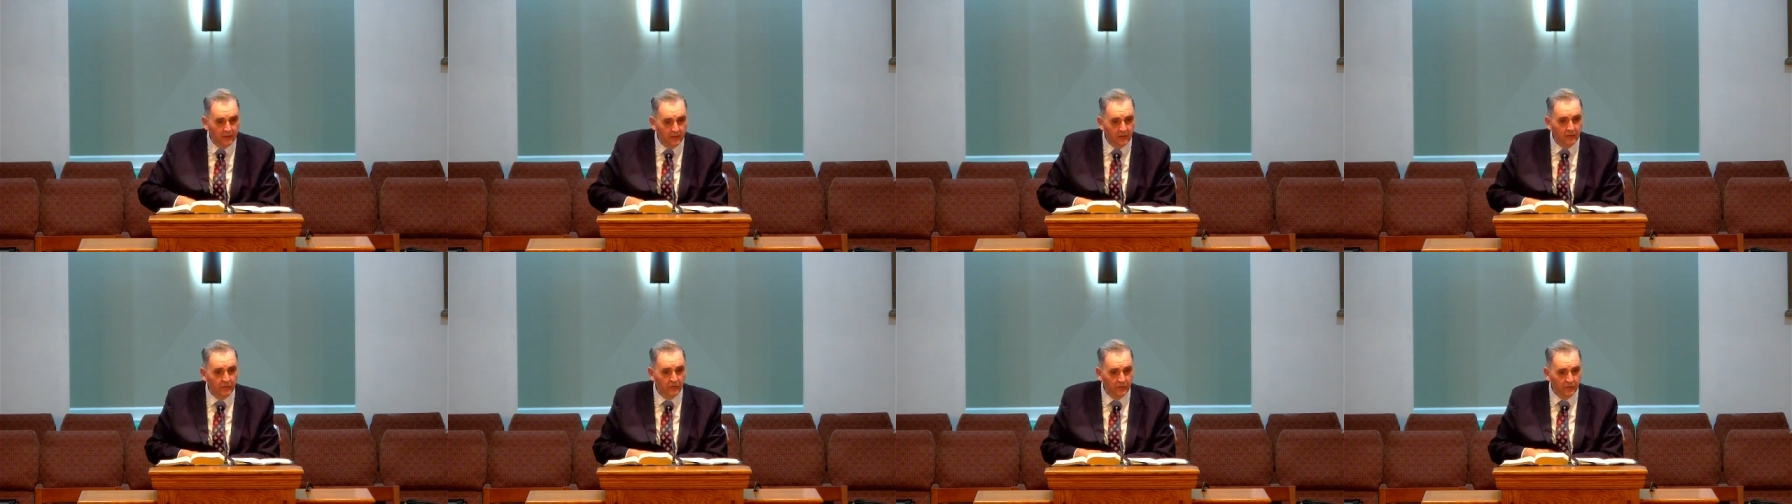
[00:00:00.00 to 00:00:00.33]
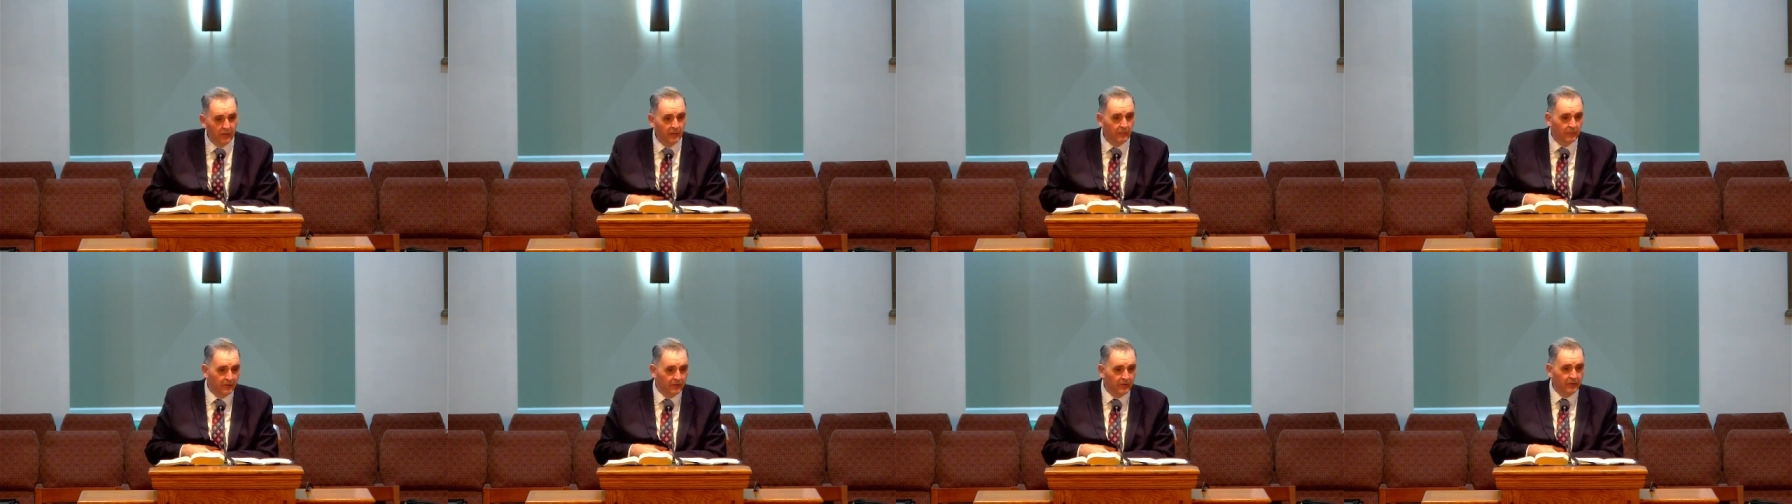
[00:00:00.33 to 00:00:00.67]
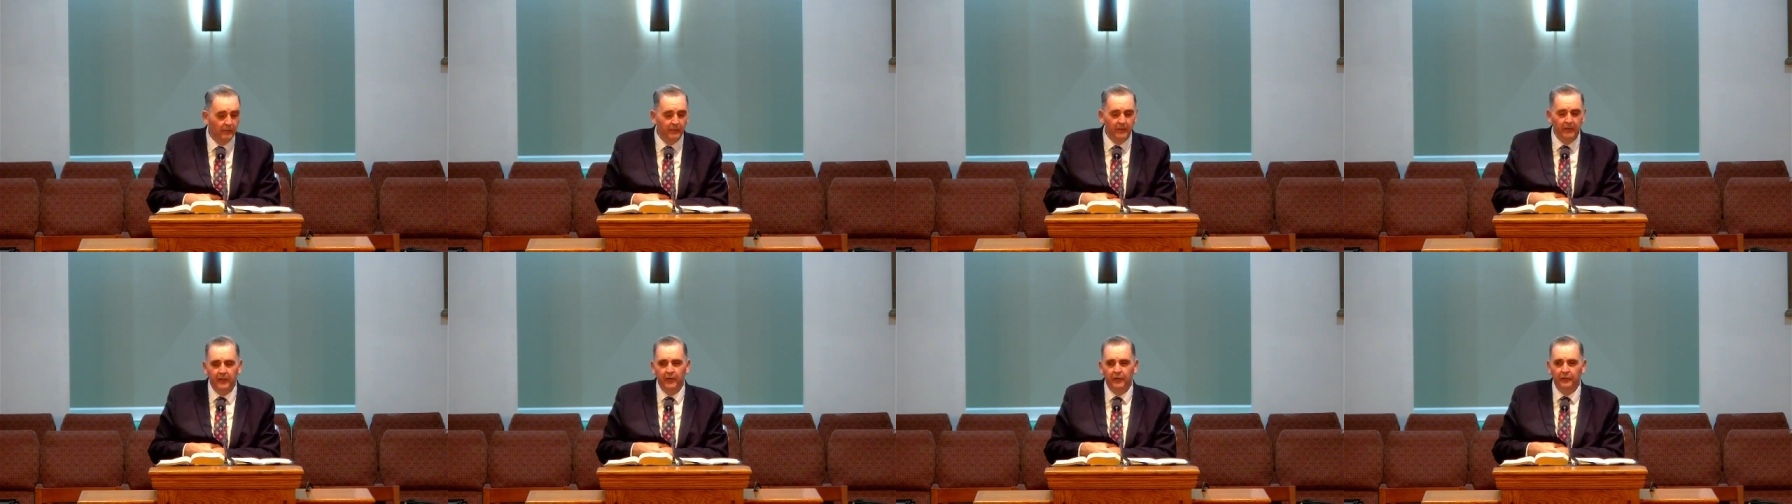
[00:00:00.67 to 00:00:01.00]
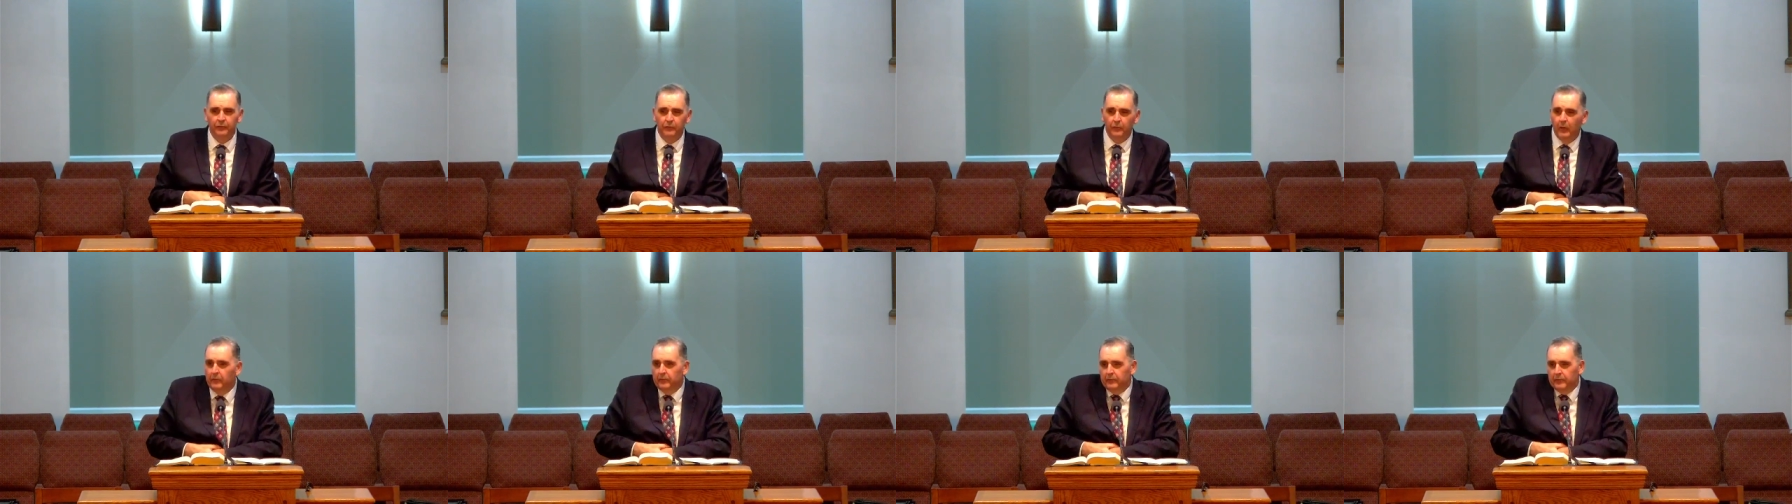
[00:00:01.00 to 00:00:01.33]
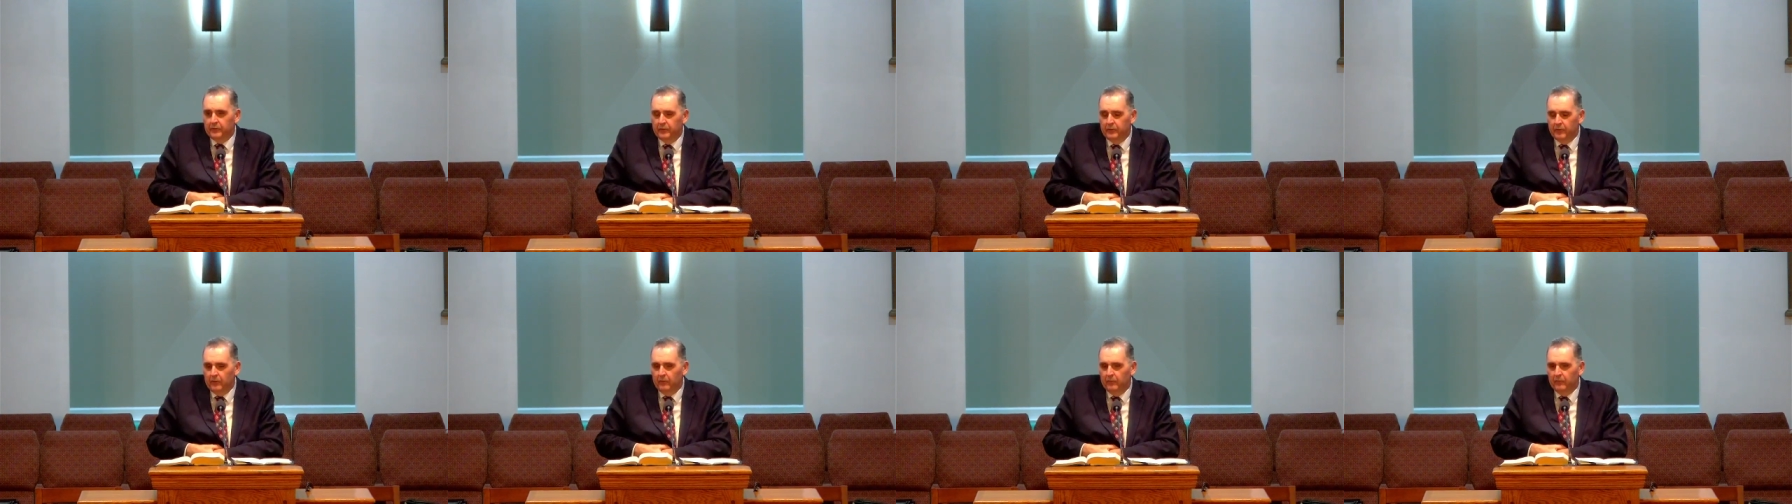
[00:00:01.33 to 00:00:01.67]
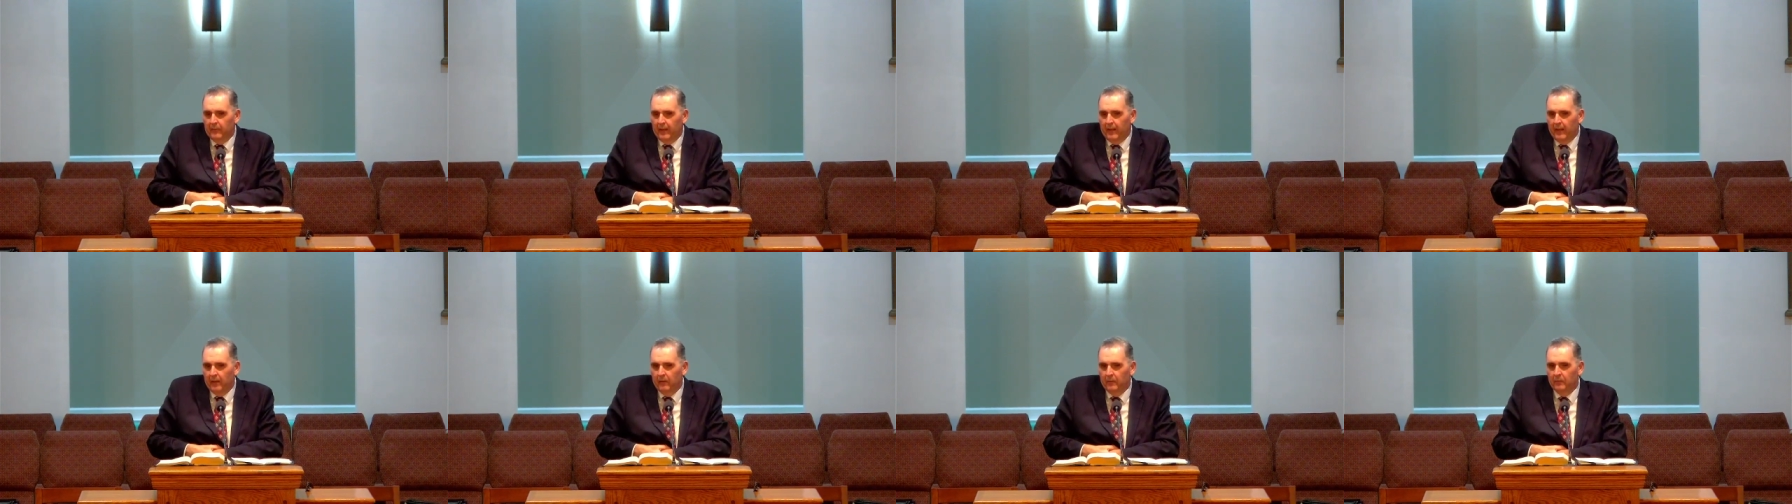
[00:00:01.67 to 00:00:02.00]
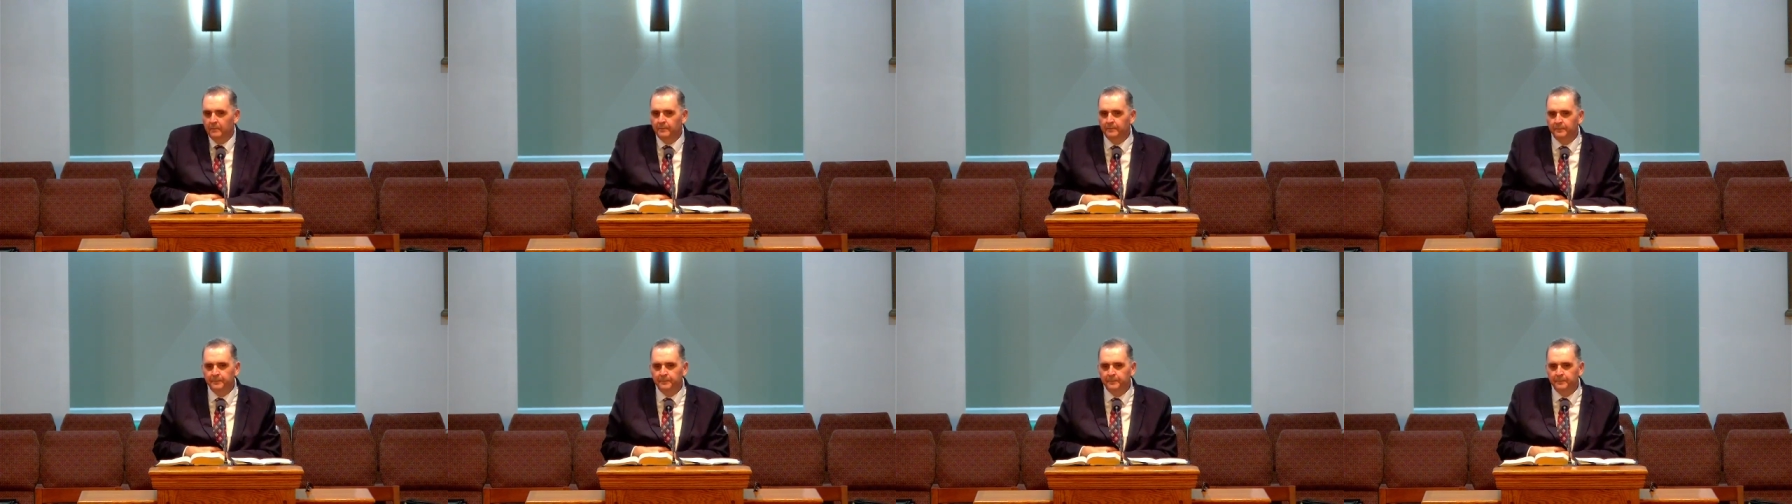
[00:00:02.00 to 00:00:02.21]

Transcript: you see what somebody else wrote that you don't follow.